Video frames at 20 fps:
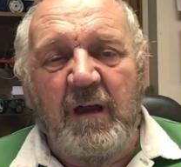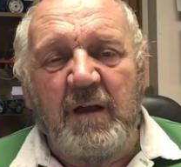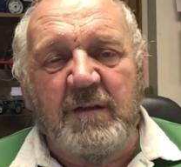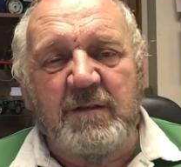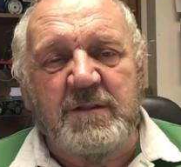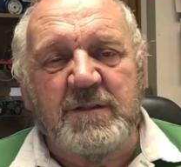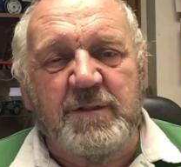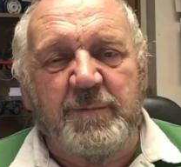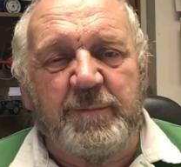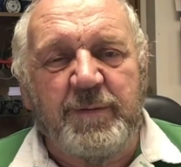
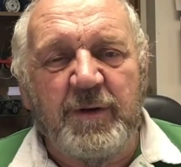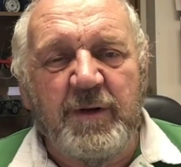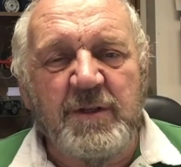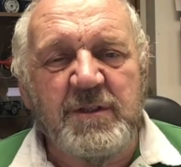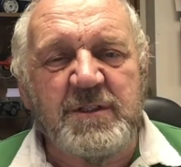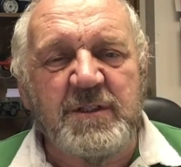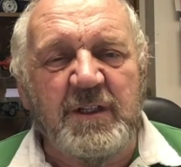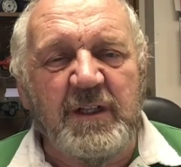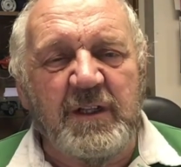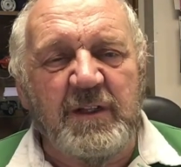
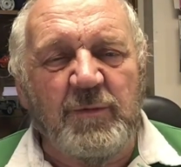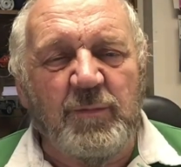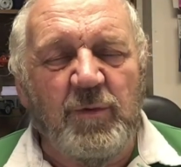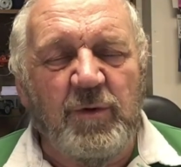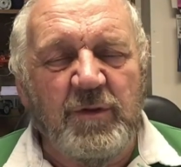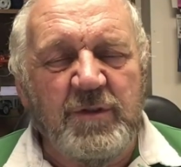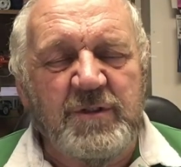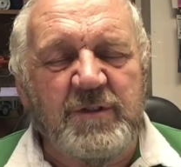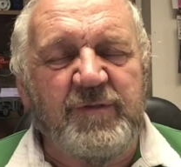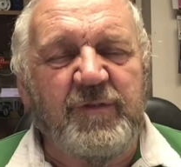Surprisingly, the
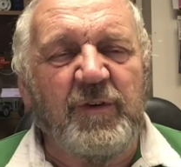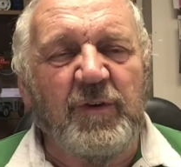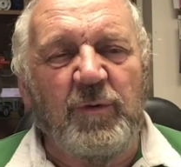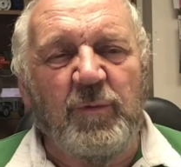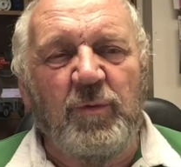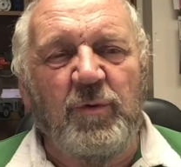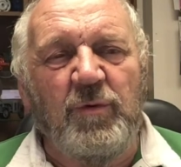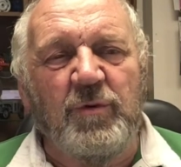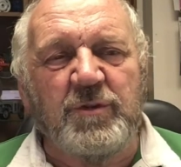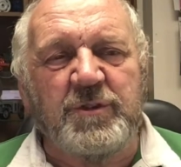ones full of
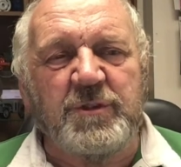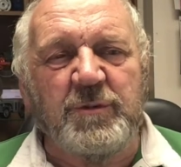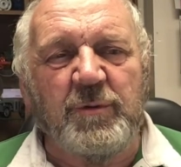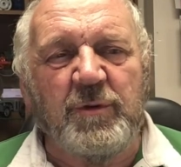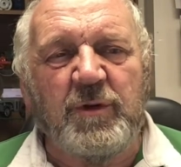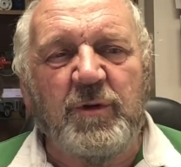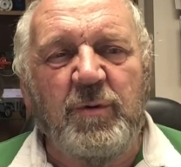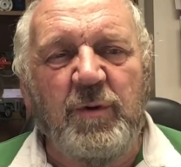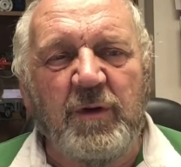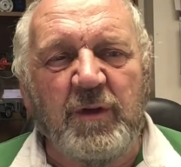water were
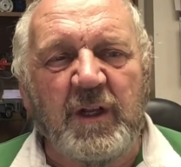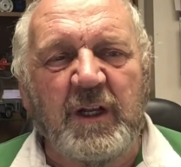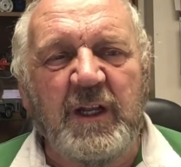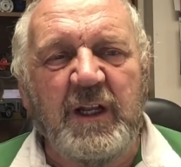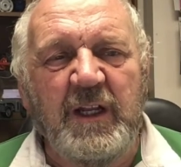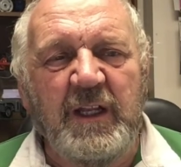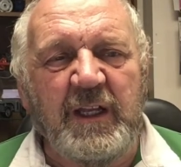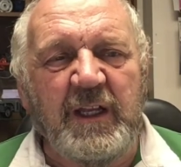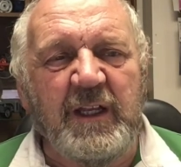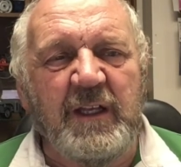quite
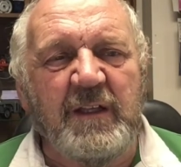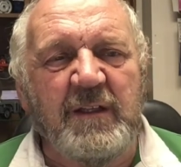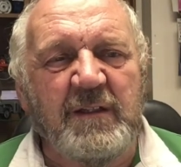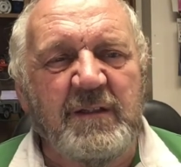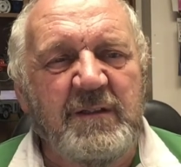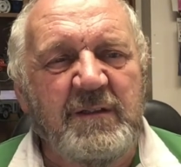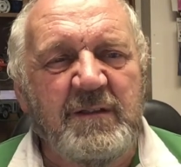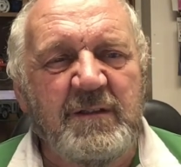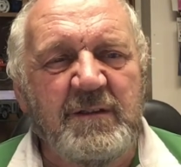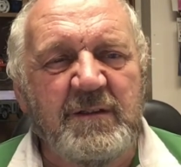clean.
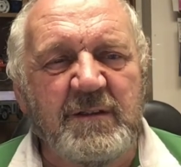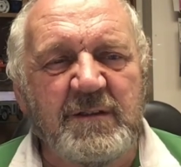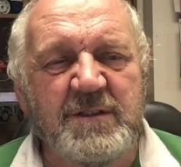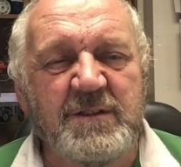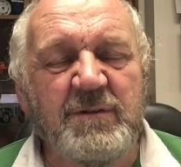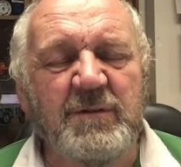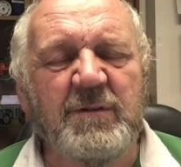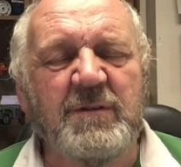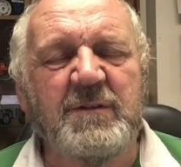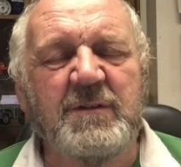I
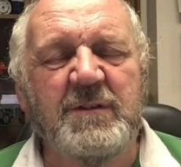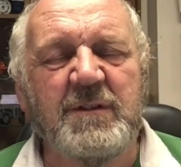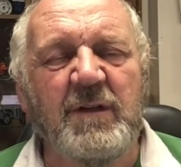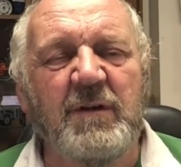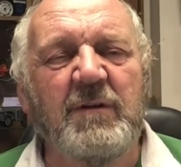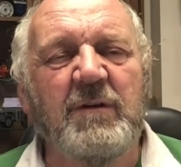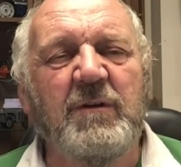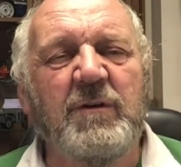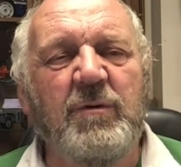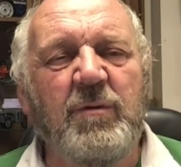still don't
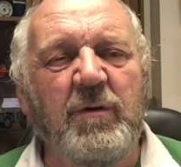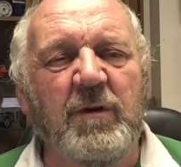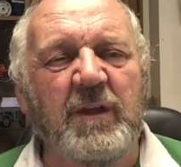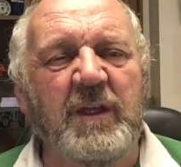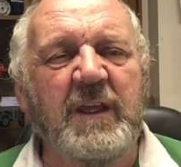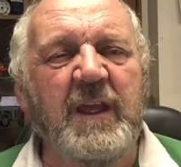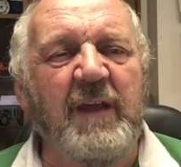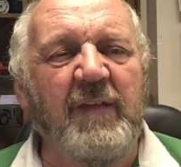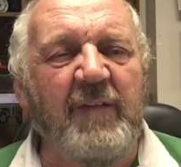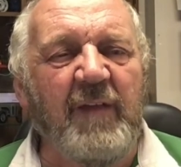quite
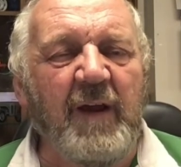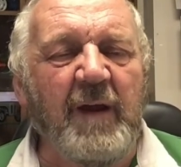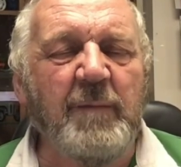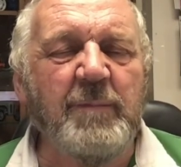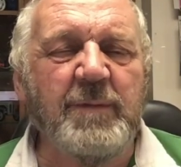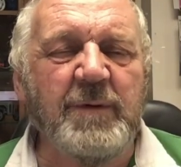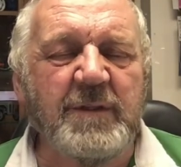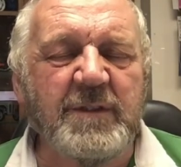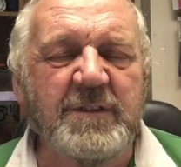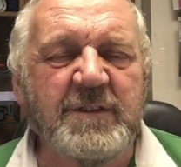get that,
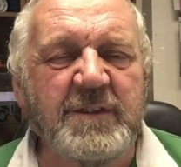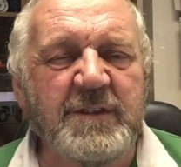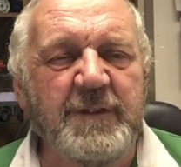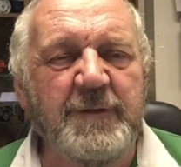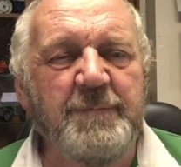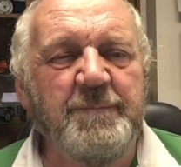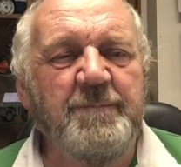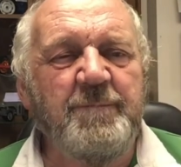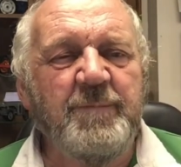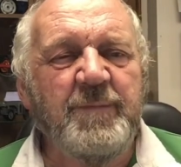but
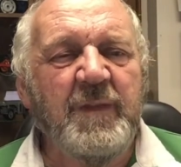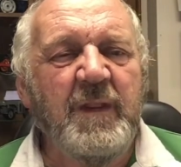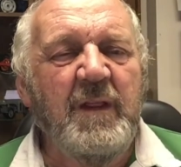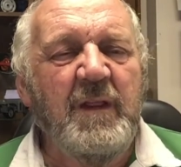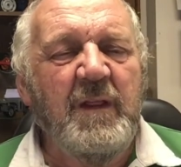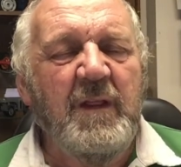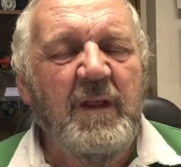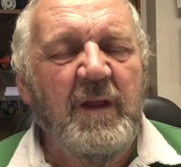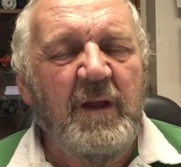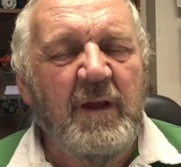
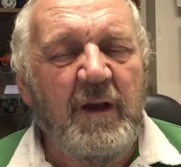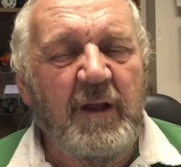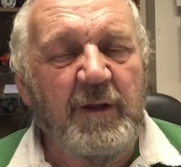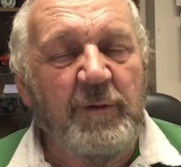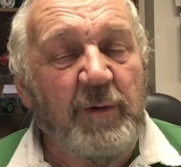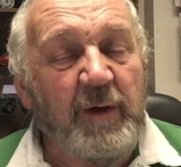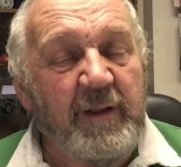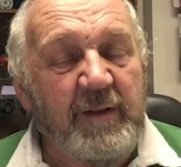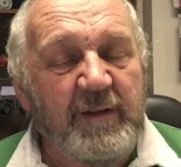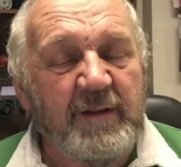
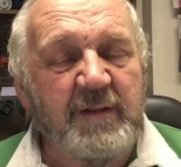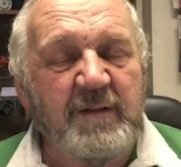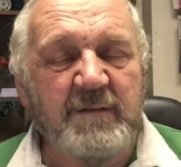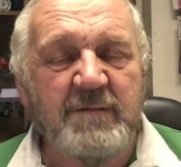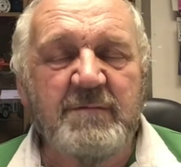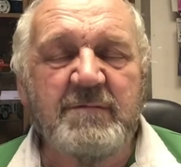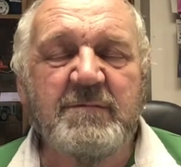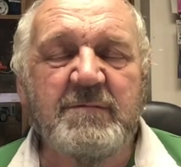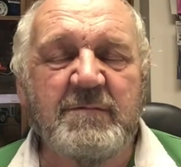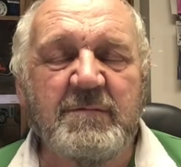anyway,
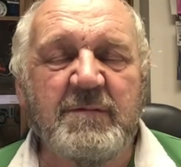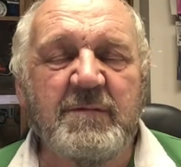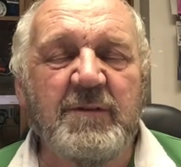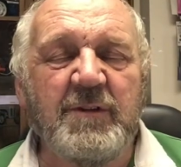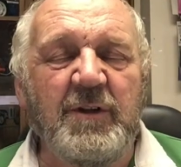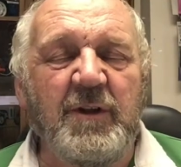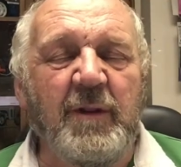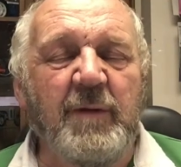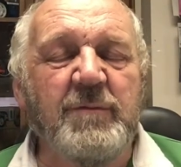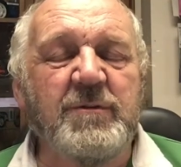
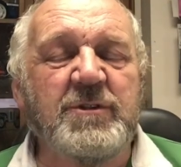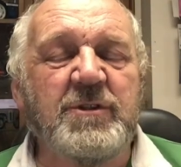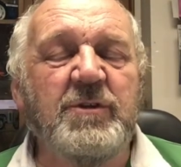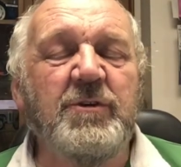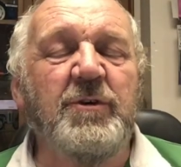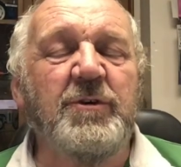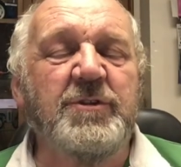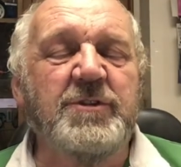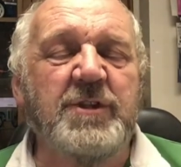it was good.